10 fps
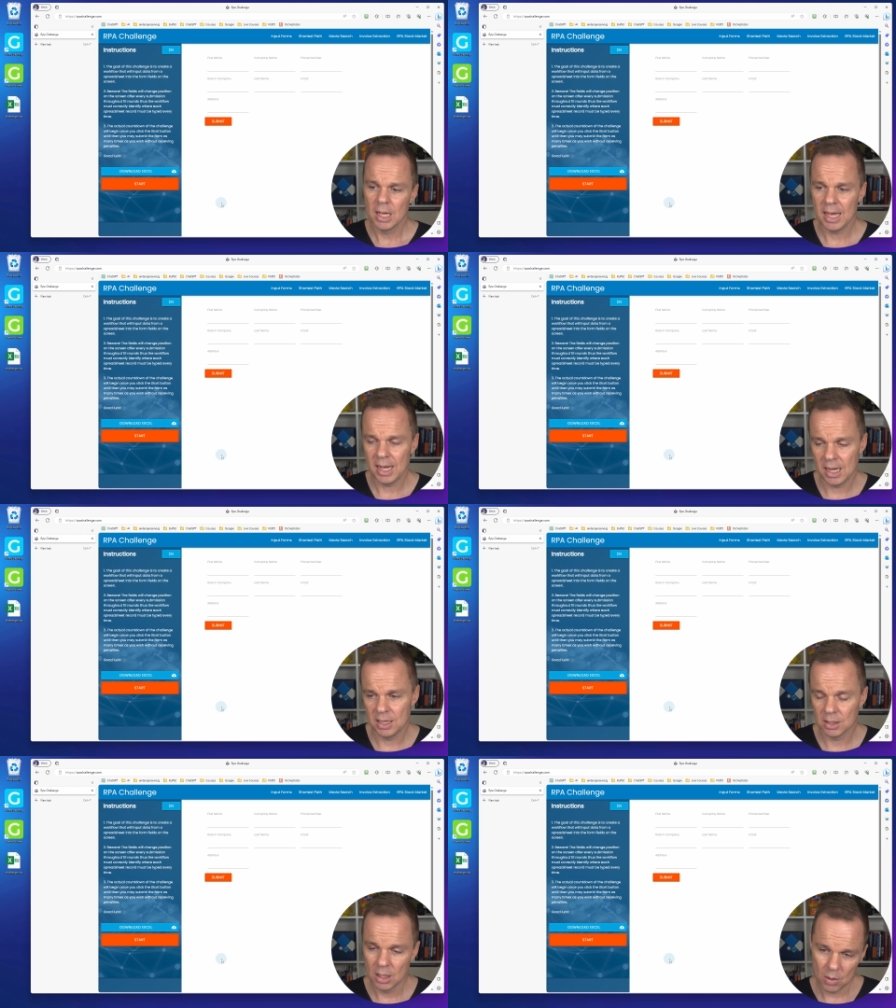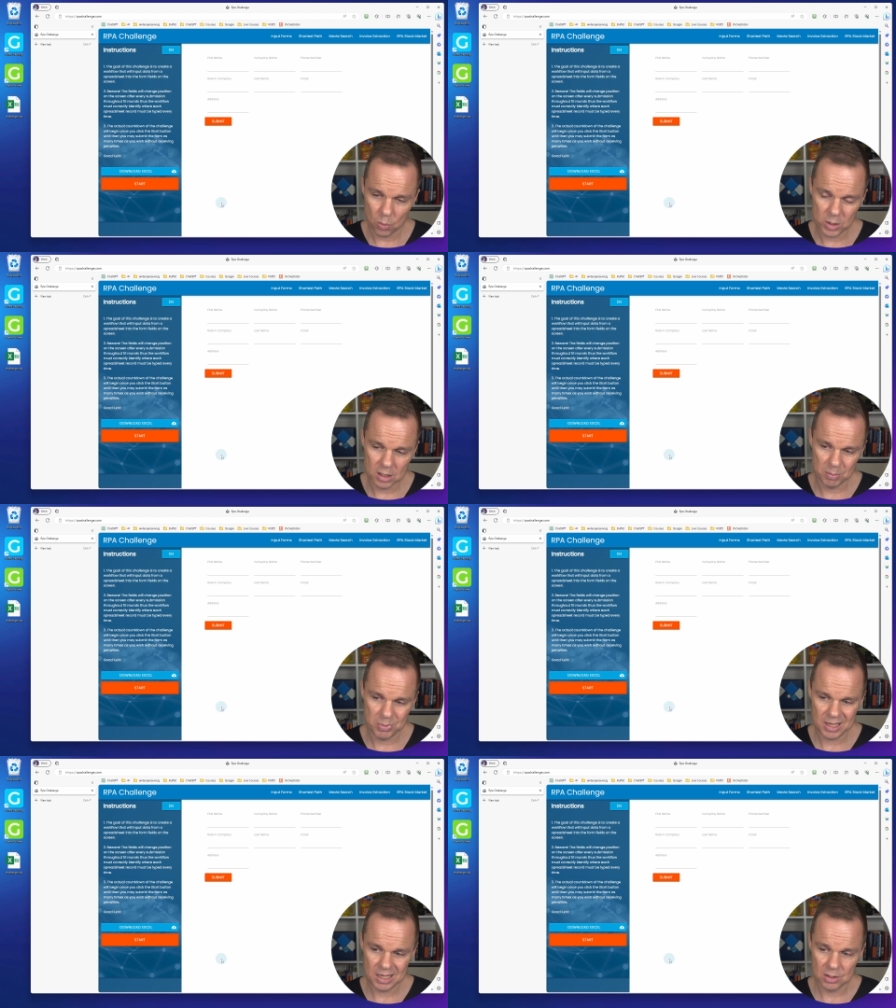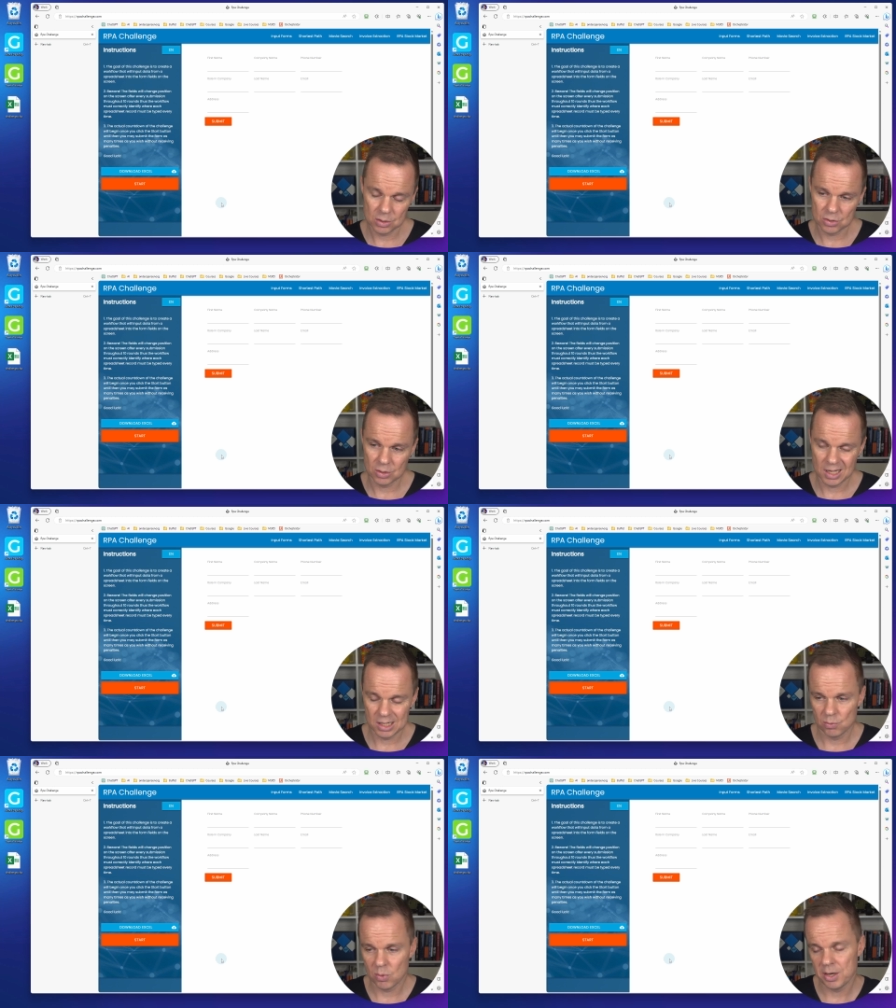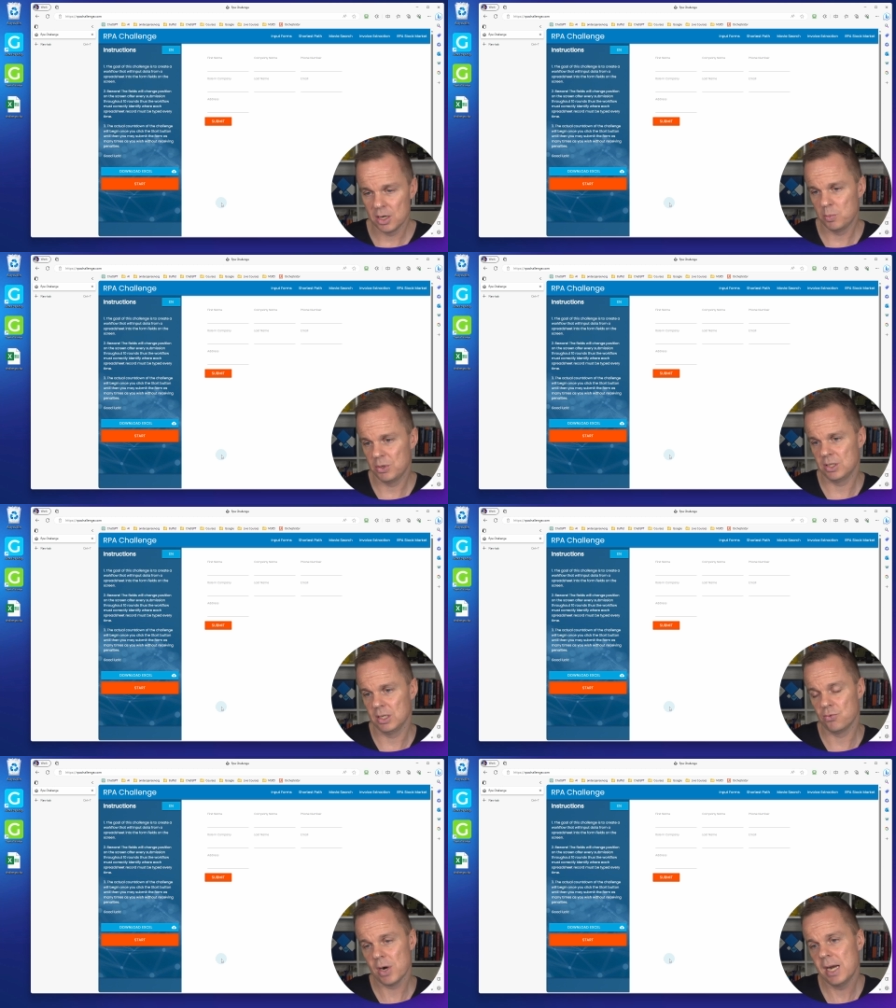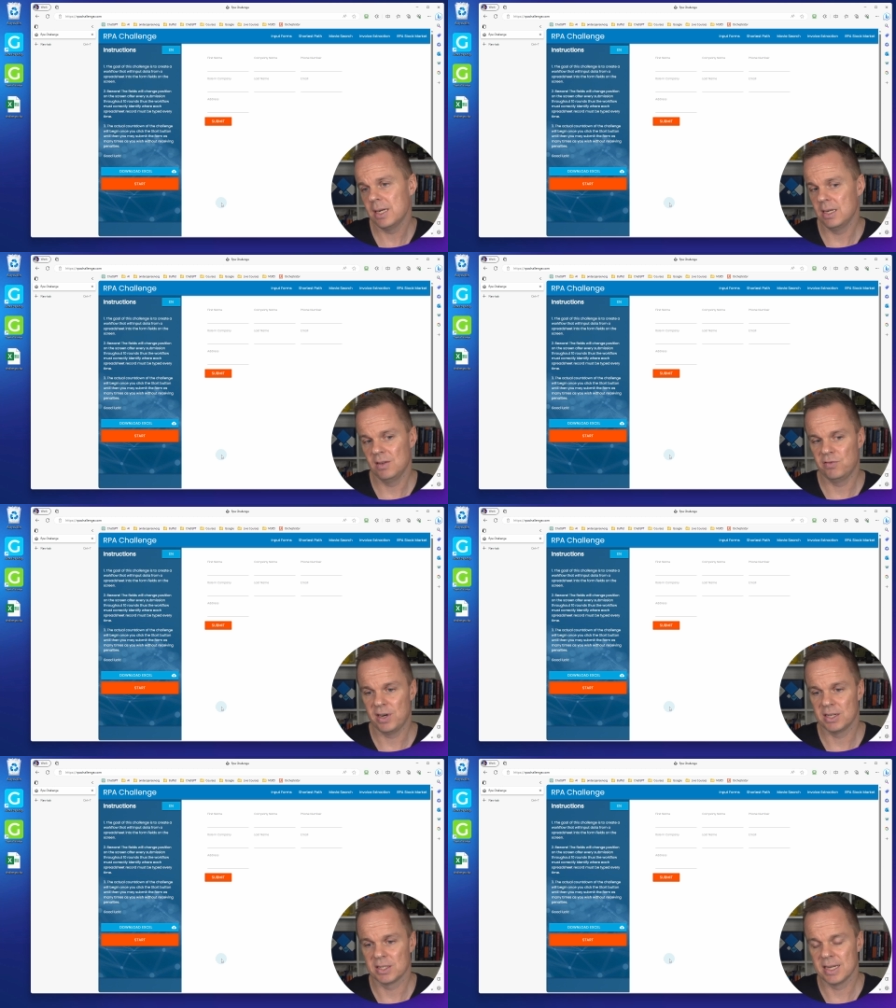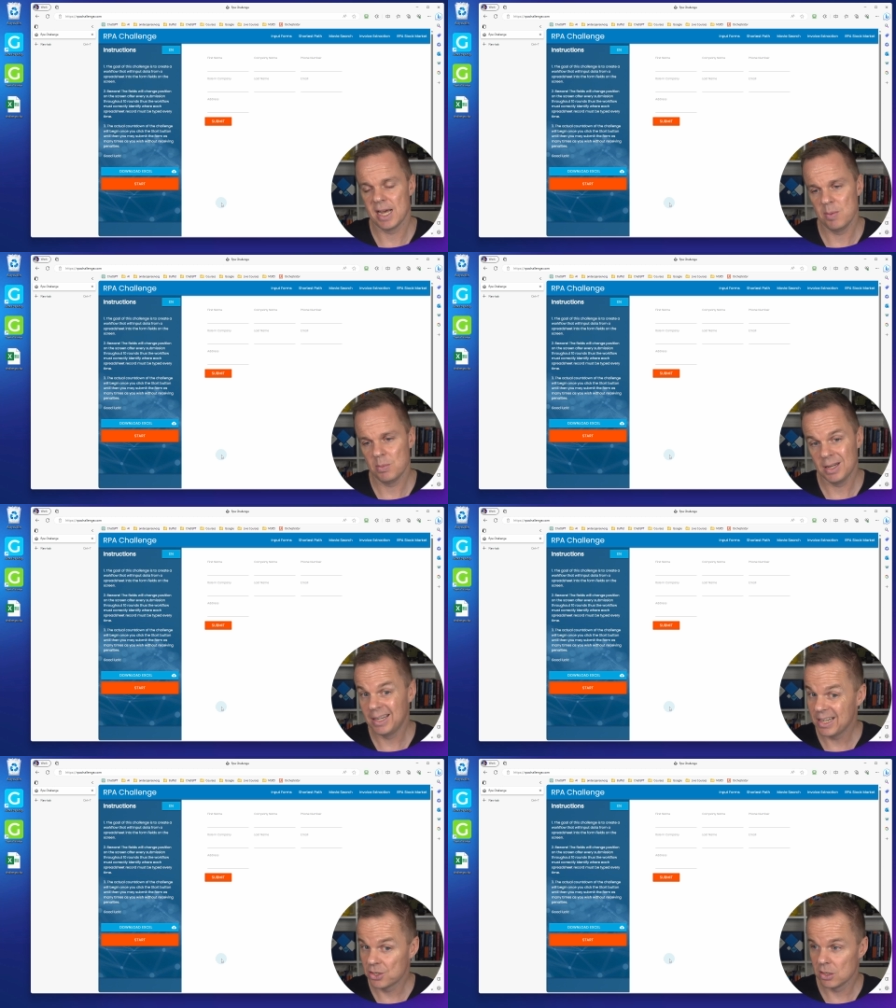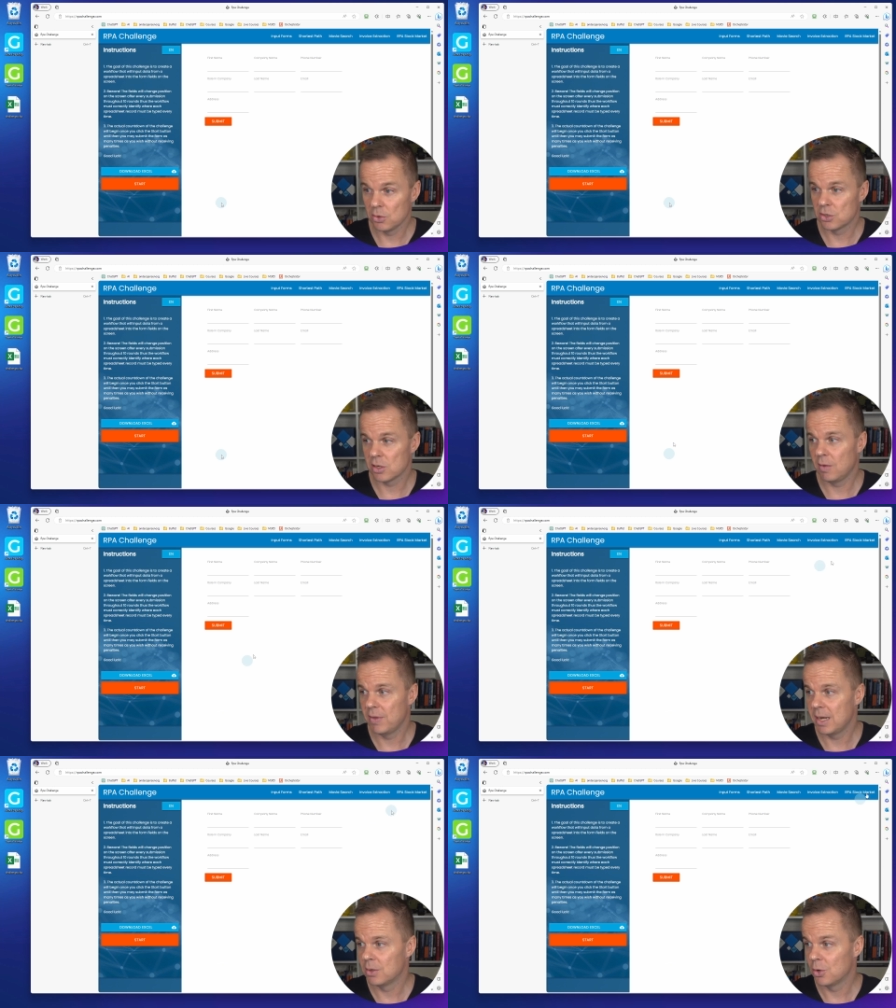And we compete to get 100% right and a fast time. Let's go solve that